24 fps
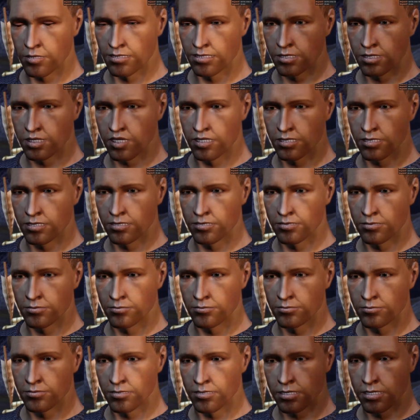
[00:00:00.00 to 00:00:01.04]
Ferelden?
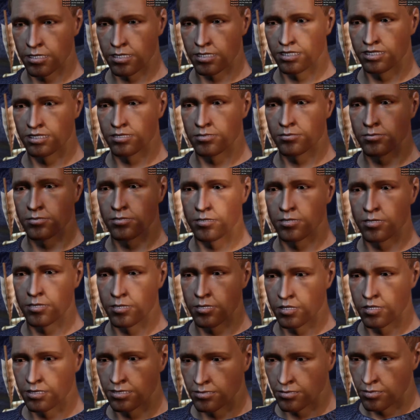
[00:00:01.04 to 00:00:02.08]
I
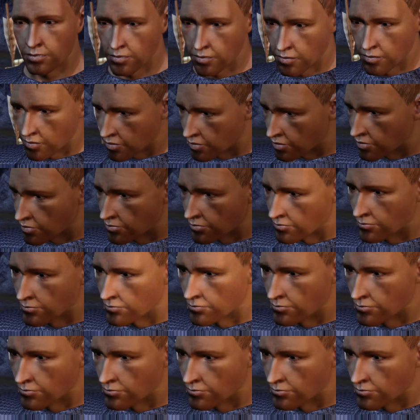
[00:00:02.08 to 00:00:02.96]
don't know.